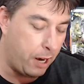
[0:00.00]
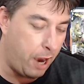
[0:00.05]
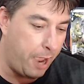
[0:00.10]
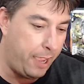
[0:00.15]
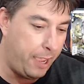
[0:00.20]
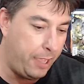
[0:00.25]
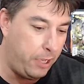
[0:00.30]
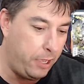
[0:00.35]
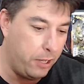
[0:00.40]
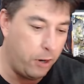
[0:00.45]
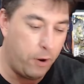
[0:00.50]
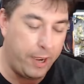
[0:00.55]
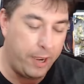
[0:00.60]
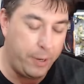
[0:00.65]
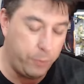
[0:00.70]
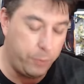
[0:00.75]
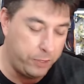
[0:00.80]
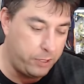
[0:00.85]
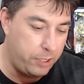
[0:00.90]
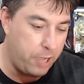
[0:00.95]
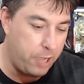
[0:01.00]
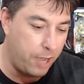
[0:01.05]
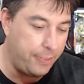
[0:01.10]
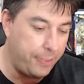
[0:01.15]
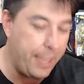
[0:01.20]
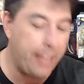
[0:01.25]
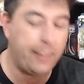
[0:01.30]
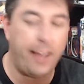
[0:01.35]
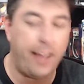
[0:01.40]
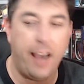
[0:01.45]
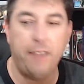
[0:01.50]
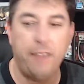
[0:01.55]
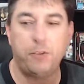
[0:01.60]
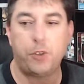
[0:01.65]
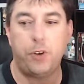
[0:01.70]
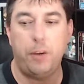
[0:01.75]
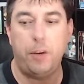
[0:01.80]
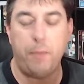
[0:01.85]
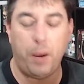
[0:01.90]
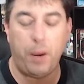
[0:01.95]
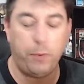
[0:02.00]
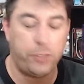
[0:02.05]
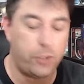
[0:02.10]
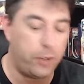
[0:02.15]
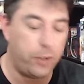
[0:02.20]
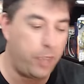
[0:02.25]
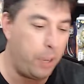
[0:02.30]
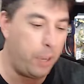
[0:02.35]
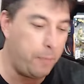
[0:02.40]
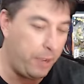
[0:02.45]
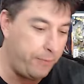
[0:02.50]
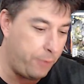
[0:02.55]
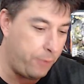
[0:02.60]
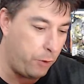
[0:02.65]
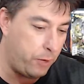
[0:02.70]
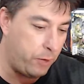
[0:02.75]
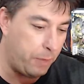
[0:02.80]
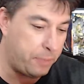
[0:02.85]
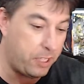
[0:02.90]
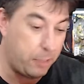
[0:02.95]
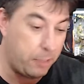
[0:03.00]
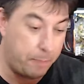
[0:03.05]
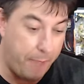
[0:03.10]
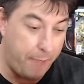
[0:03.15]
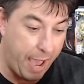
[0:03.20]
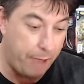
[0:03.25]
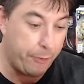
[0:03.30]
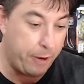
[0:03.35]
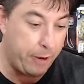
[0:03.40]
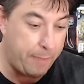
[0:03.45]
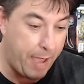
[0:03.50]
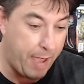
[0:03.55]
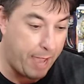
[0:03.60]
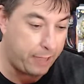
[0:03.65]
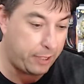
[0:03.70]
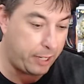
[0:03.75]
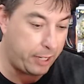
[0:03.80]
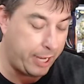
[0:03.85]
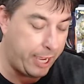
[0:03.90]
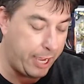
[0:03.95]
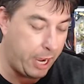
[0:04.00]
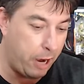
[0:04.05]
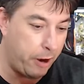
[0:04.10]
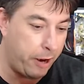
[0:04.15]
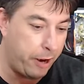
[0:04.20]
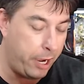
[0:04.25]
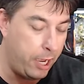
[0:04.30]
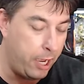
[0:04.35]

I, you know, I was done that live stream. I was hooking my phone up to the battery pack that I carry,